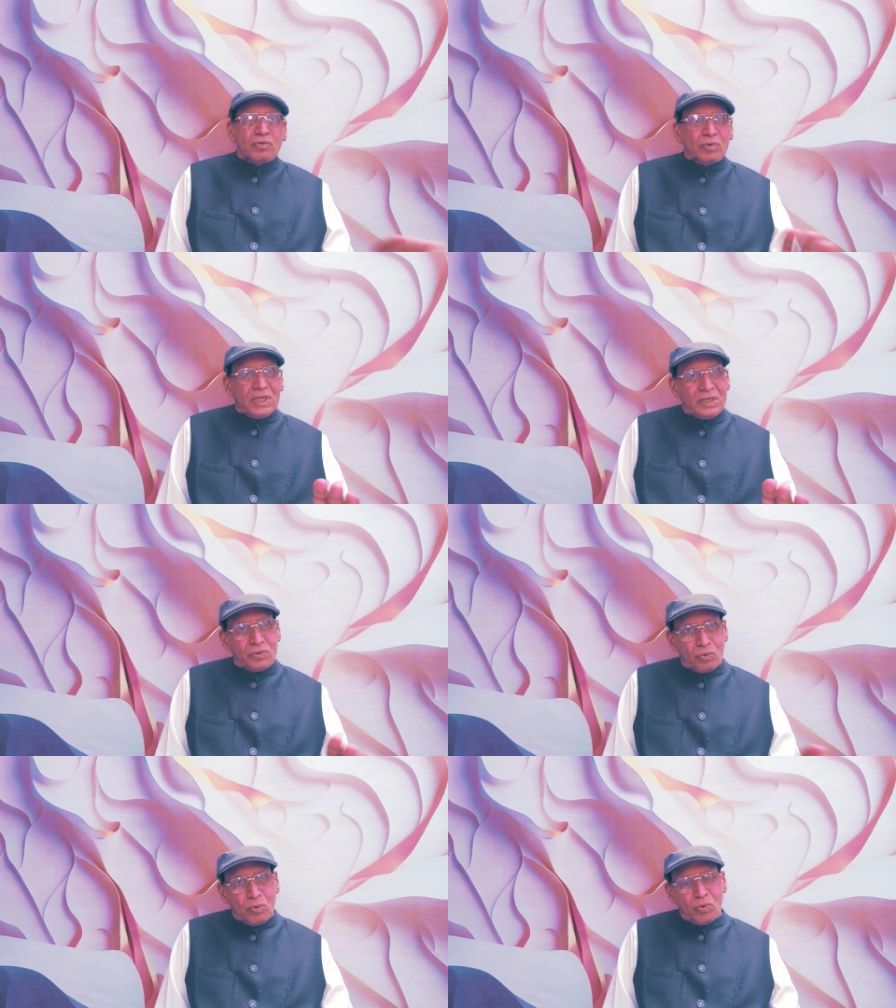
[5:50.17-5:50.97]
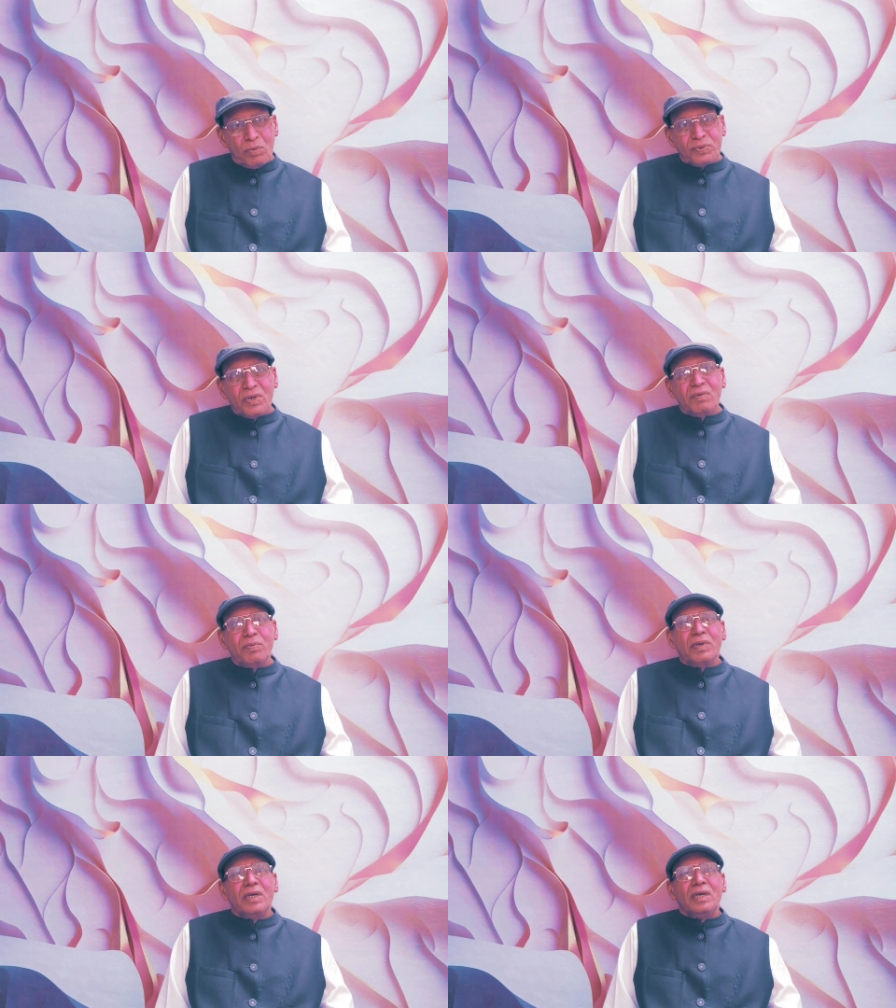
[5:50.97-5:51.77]
So these two groups
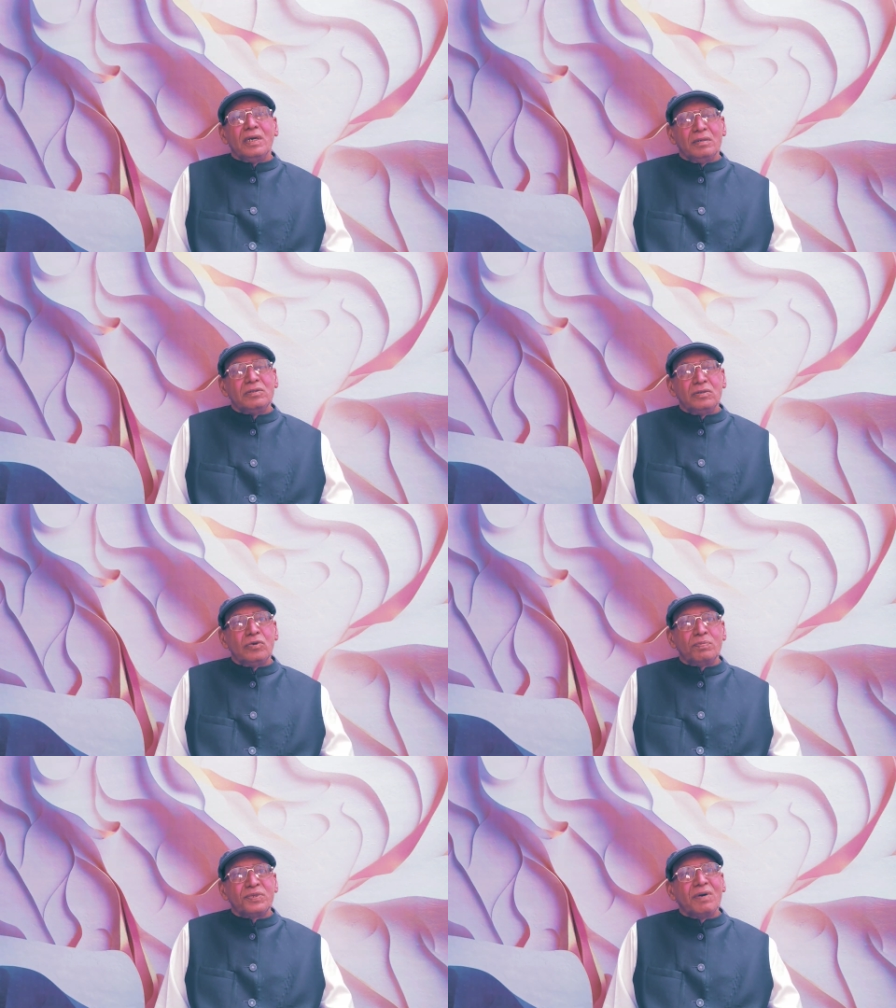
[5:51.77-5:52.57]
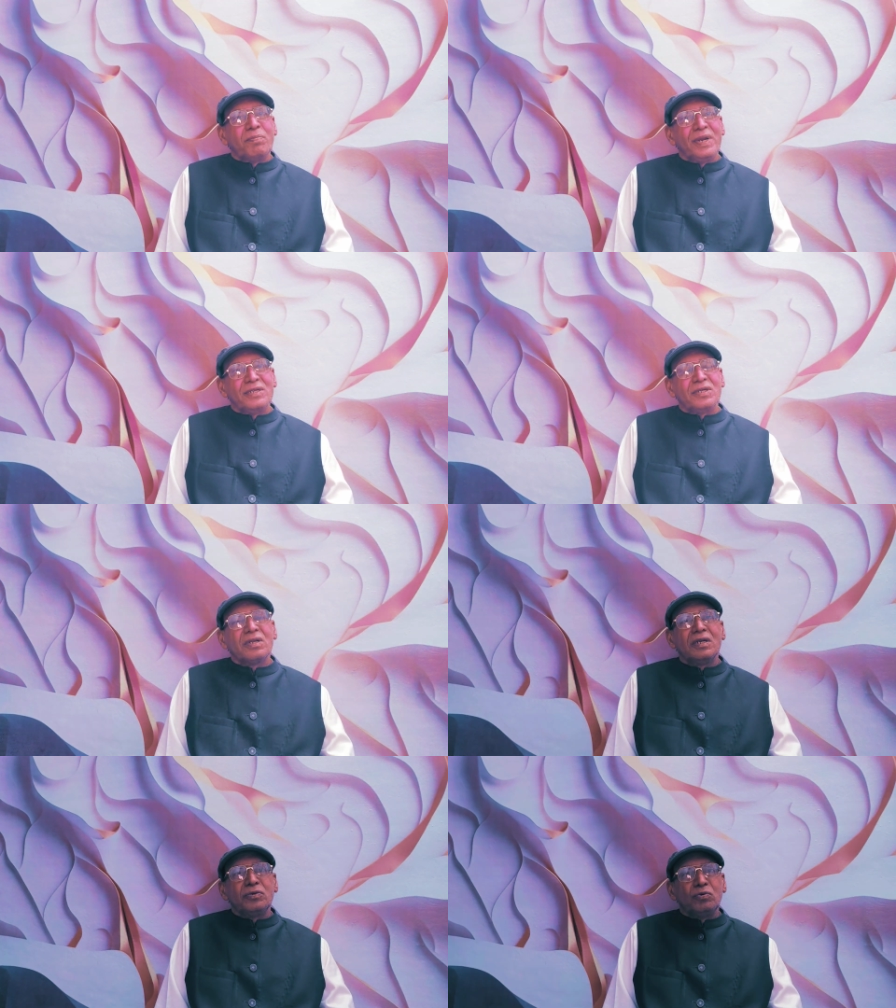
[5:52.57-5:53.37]
of
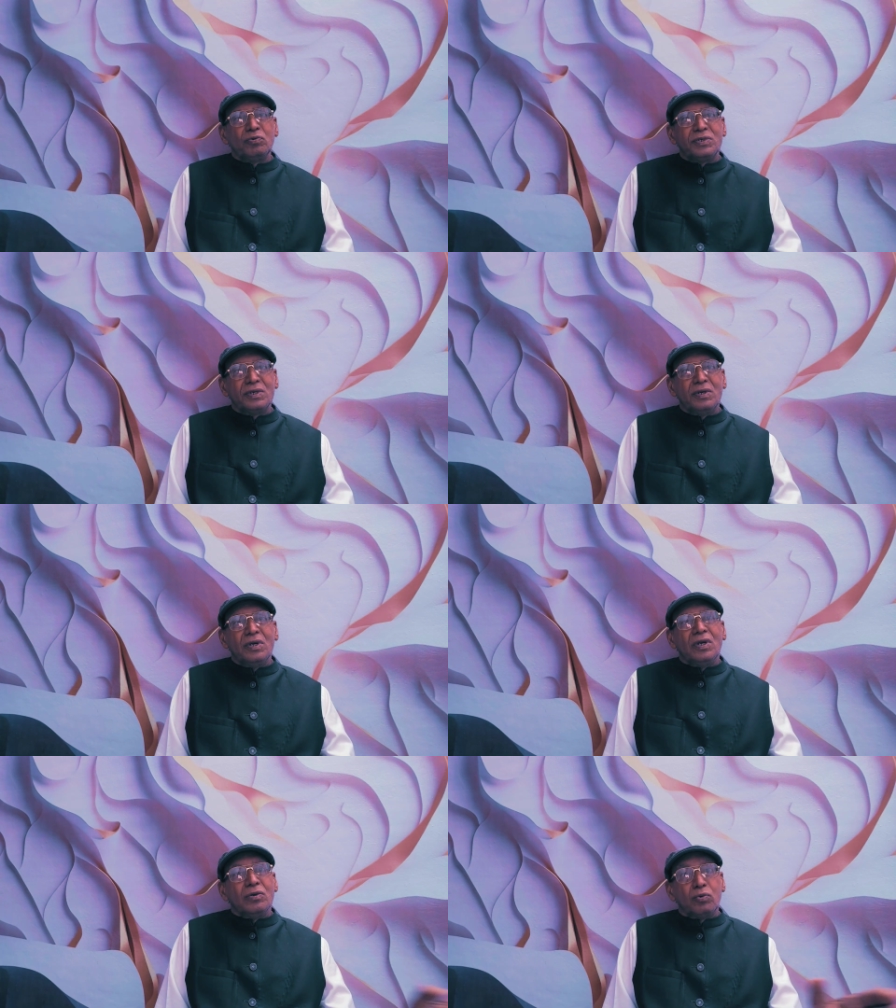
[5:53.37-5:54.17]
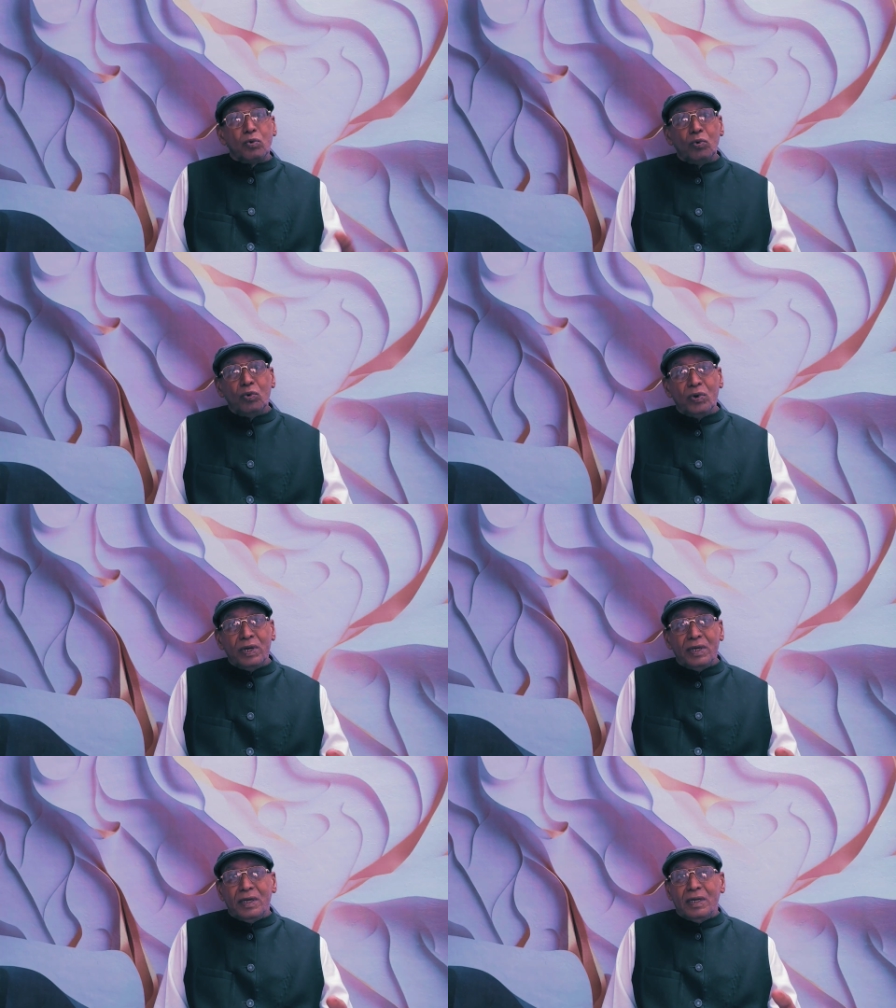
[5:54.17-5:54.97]
medicine are used
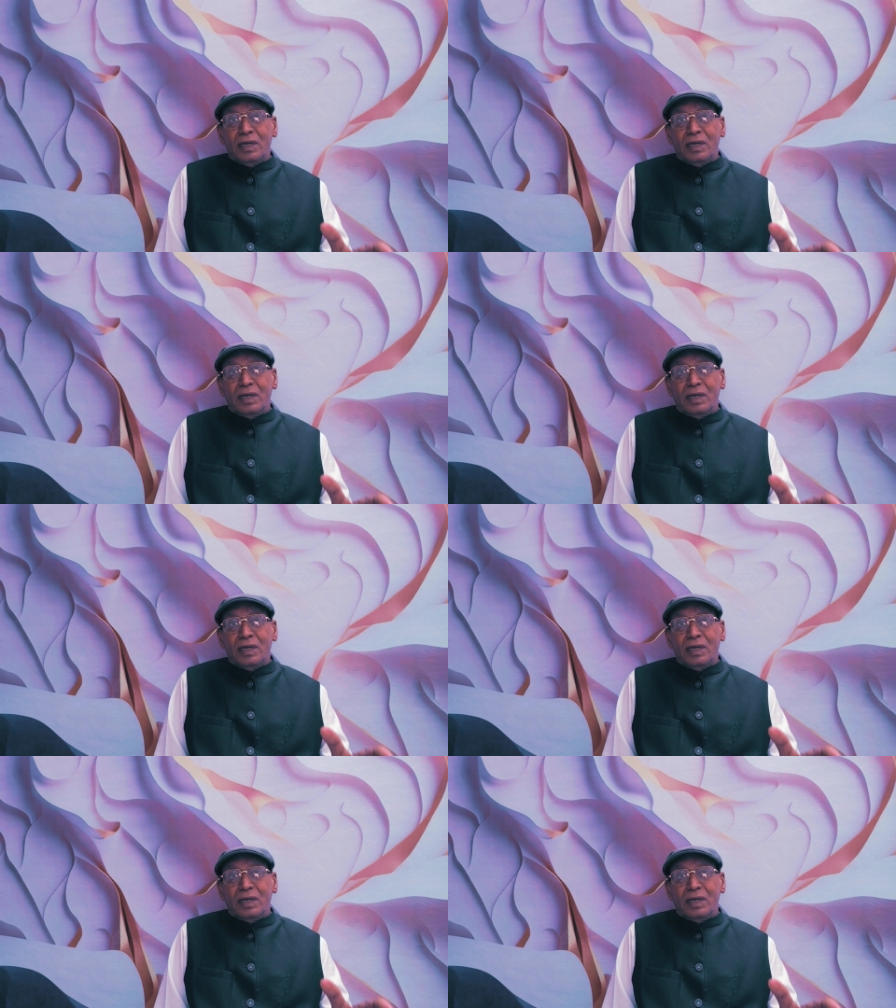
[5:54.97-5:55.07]
to